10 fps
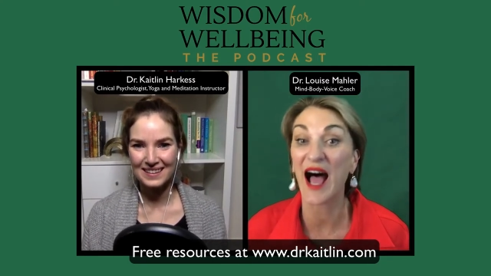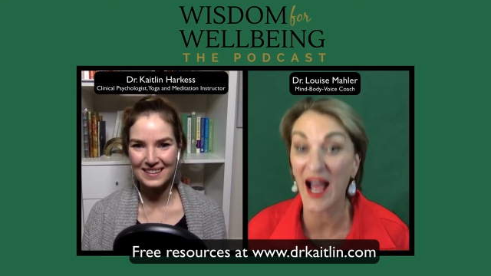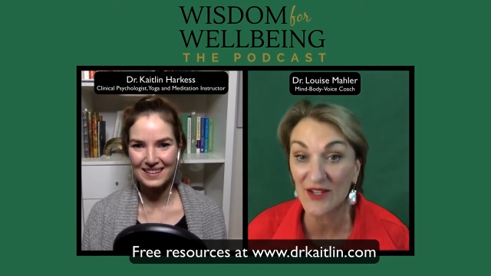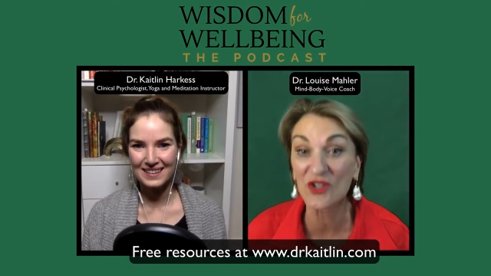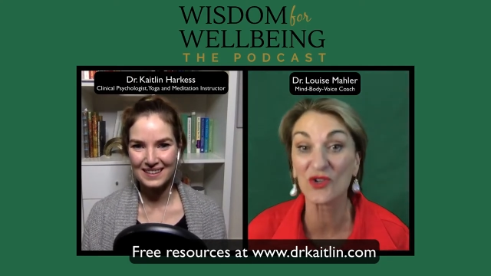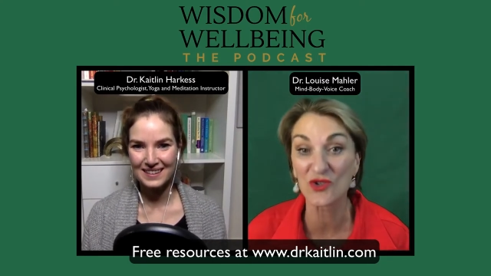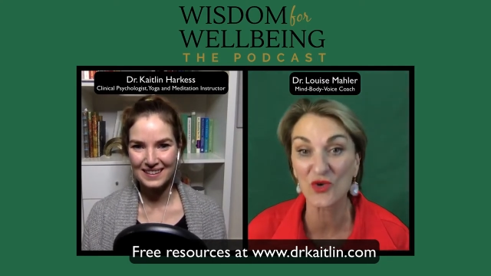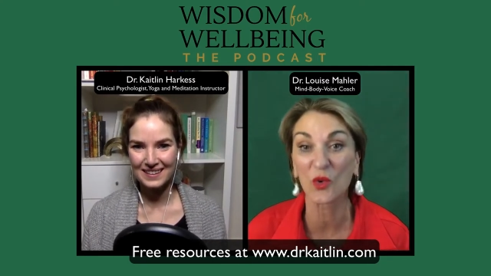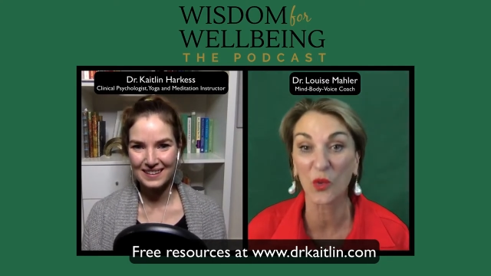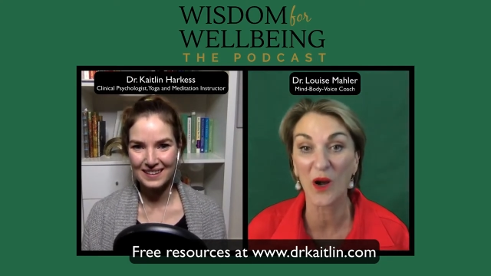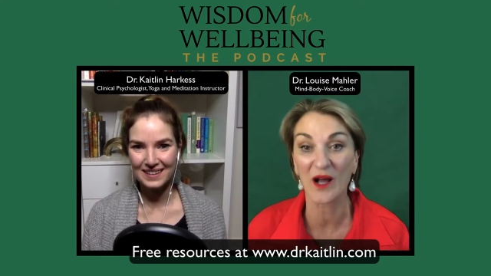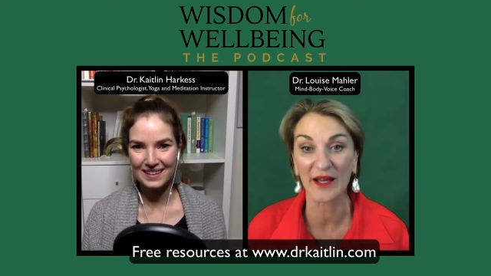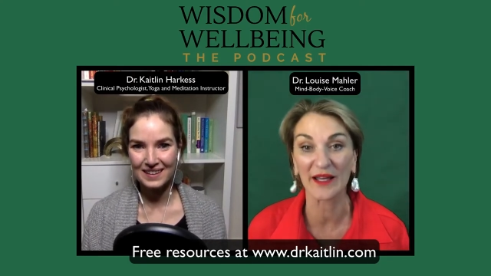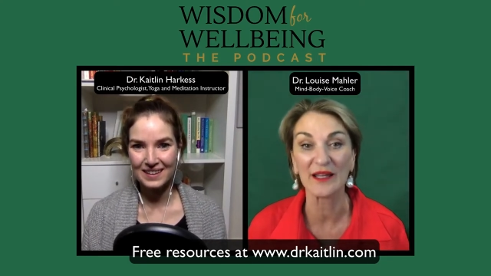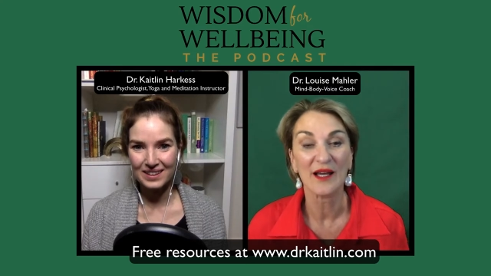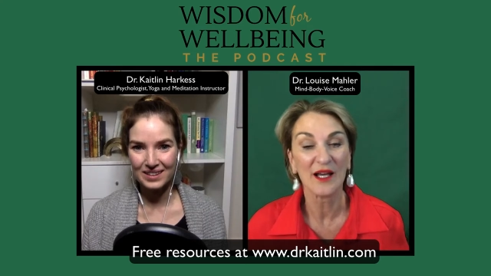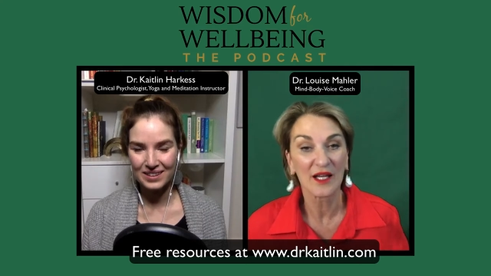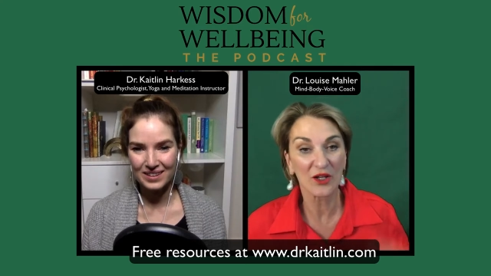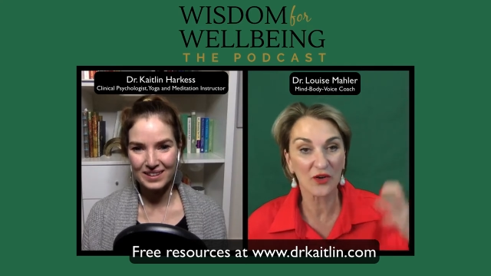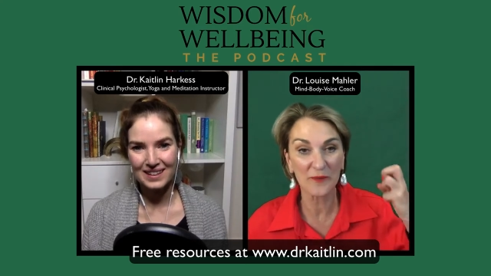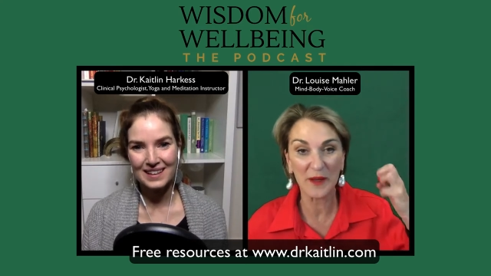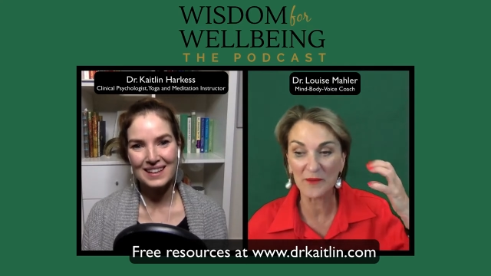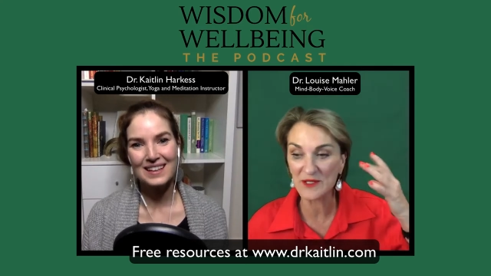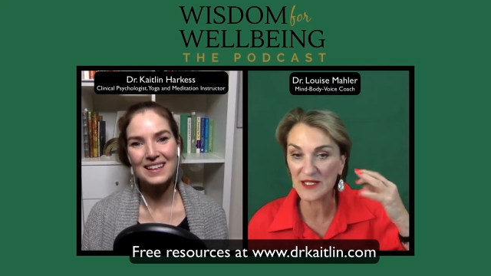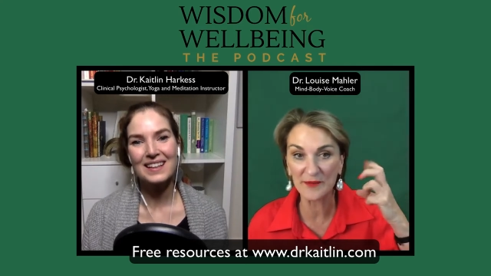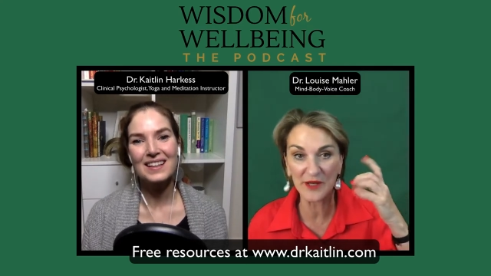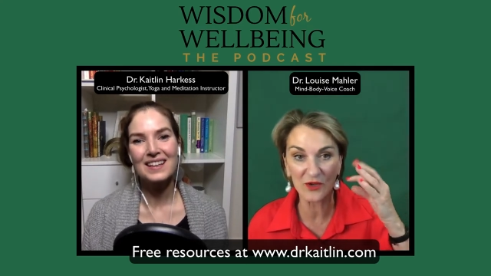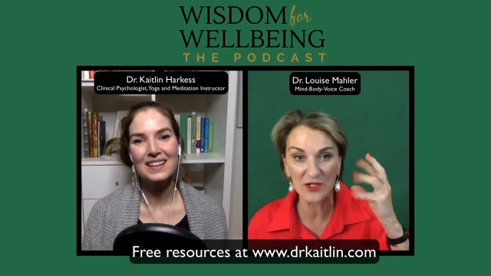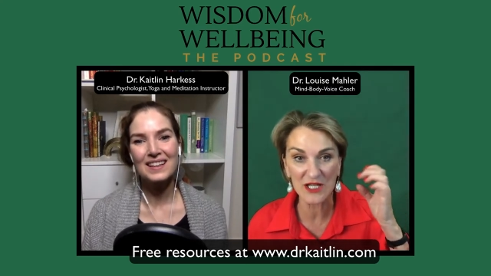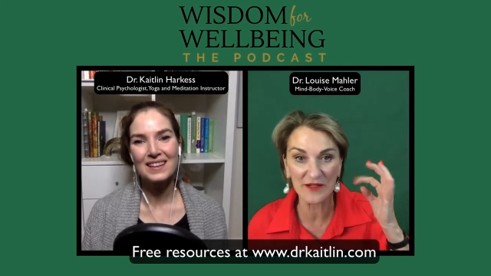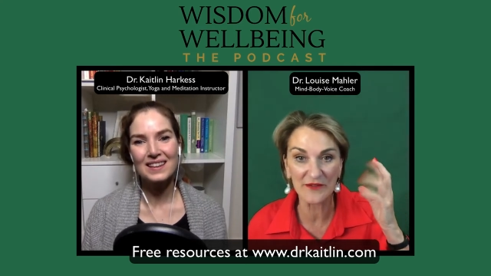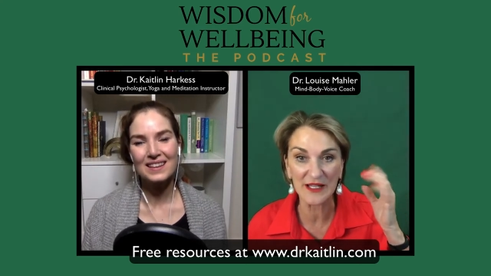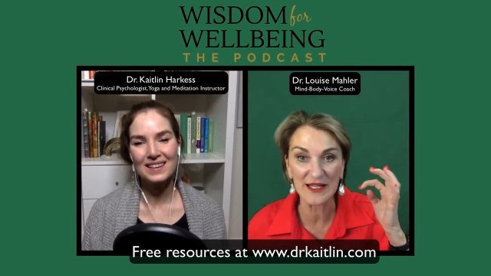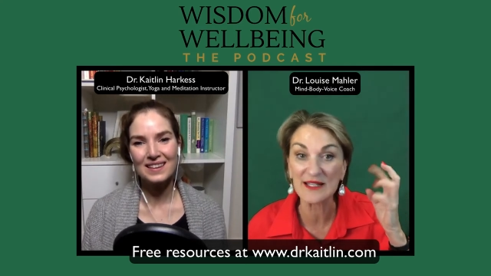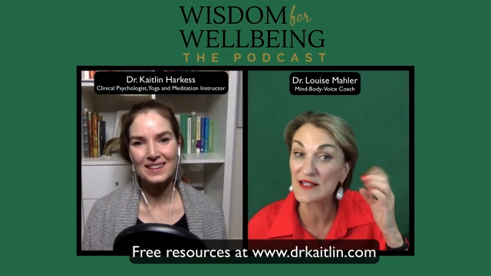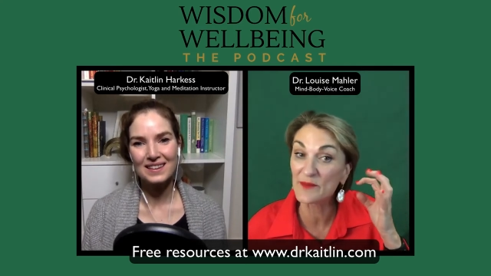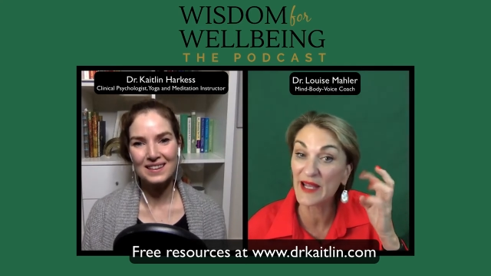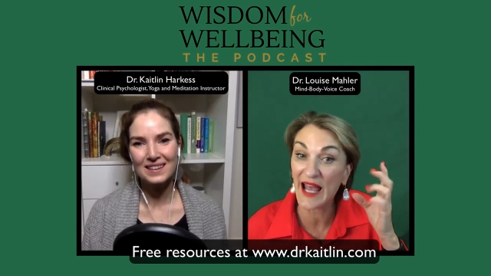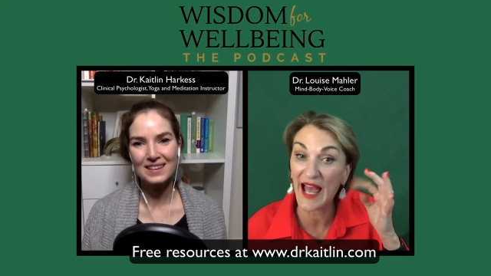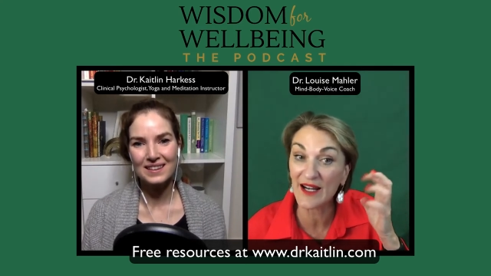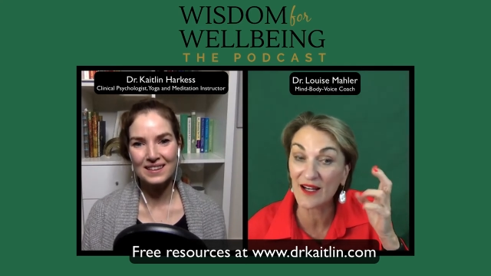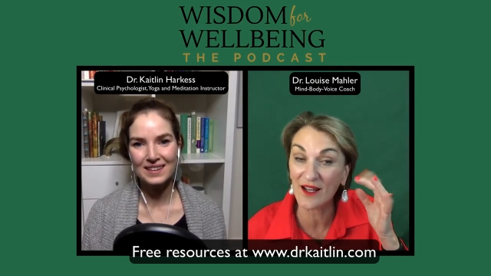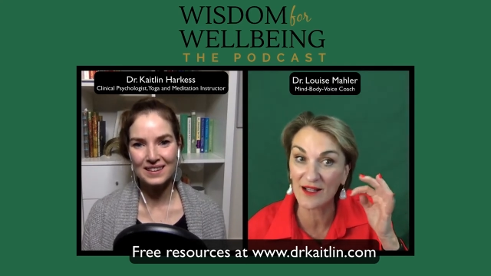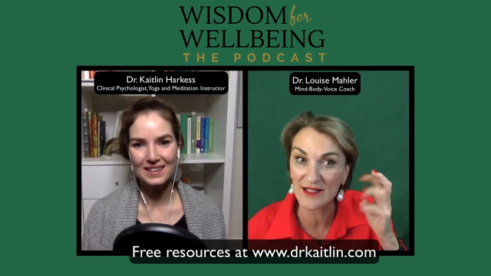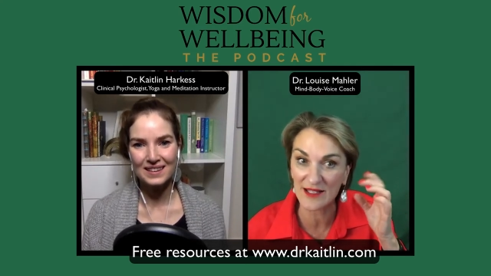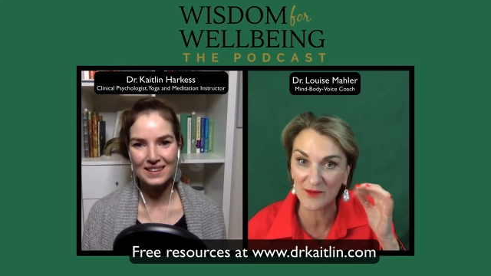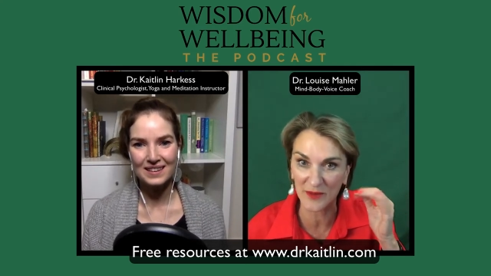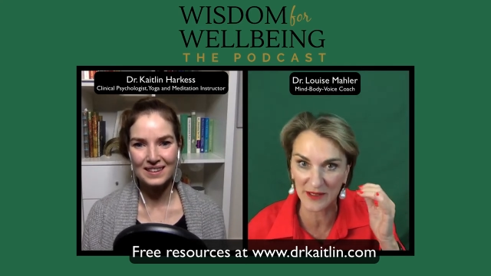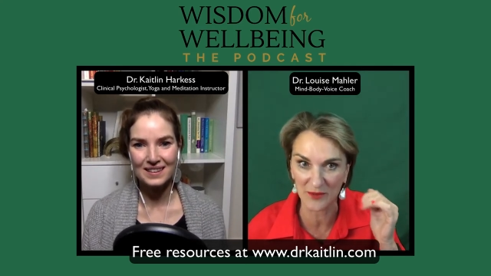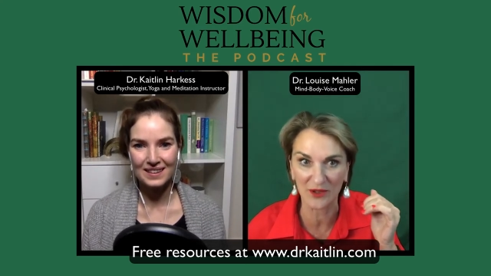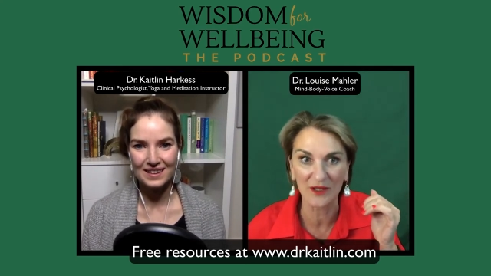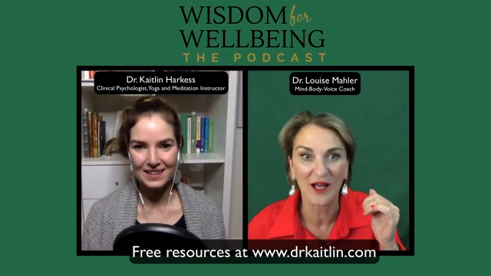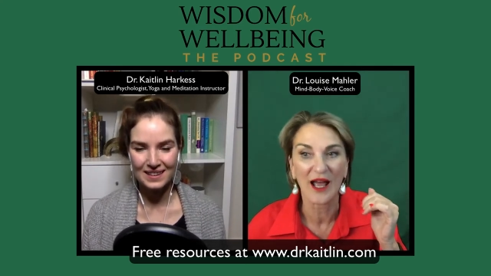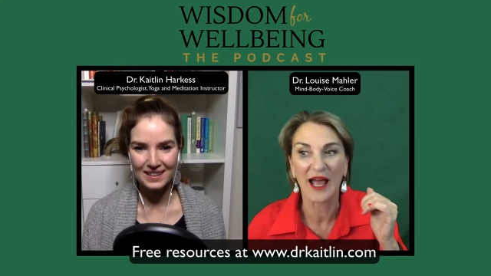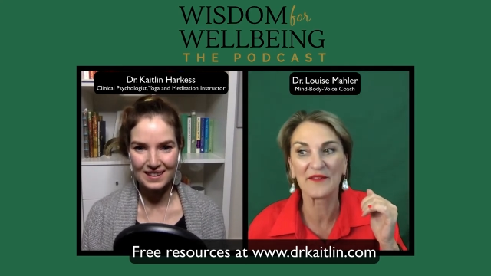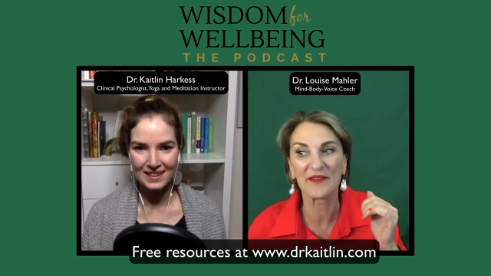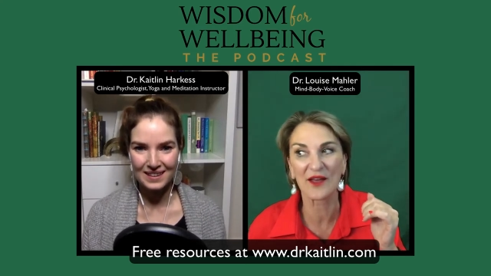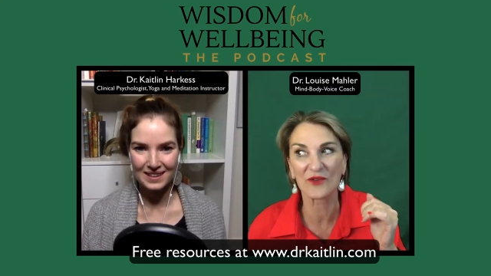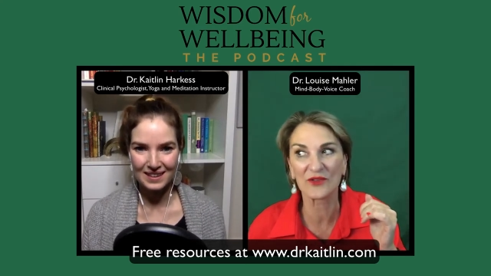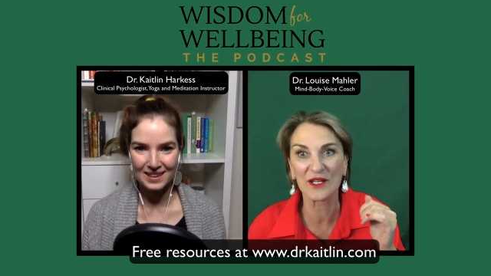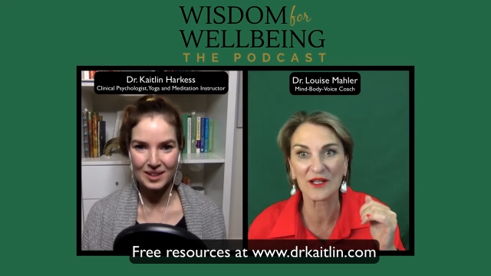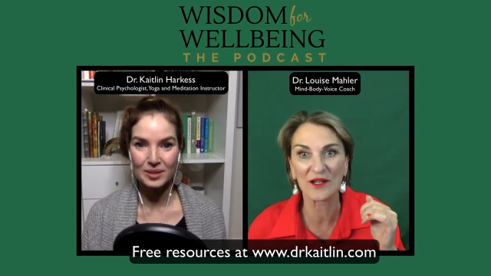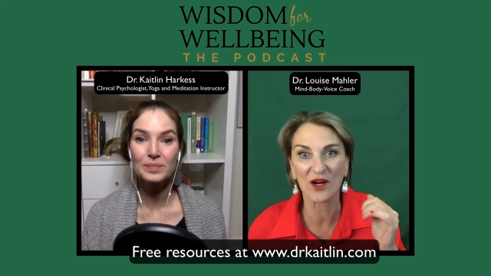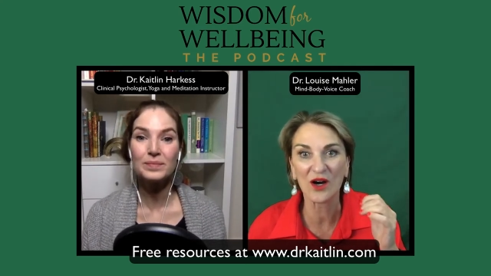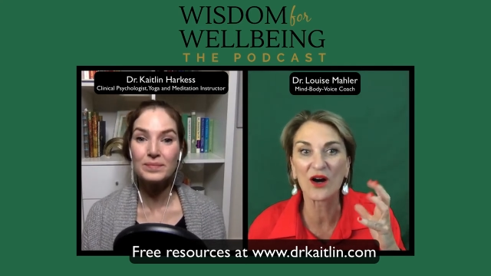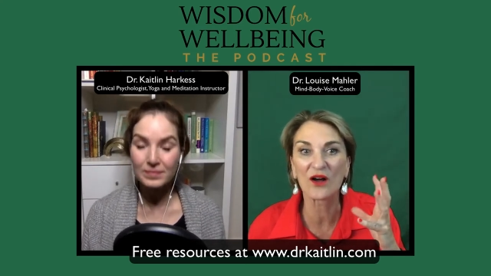Speaker 1: unusual way. You know, people see me on TV, they see me analyzing people and they'll think, oh,